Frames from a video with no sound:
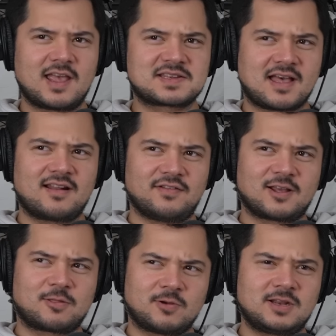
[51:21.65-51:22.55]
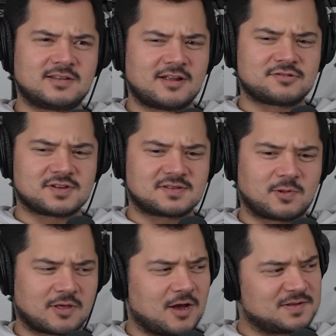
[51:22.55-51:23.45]
guess, kind of like 3D Tetris
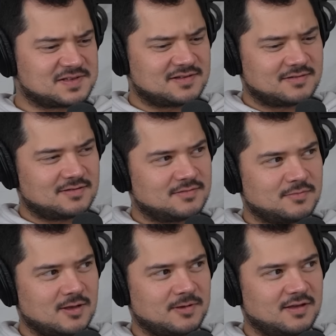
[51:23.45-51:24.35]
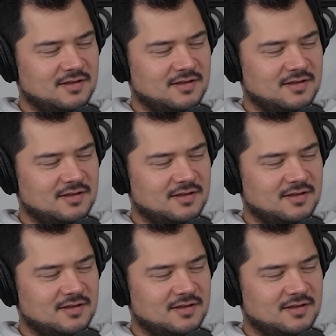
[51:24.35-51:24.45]
with guns, maybe.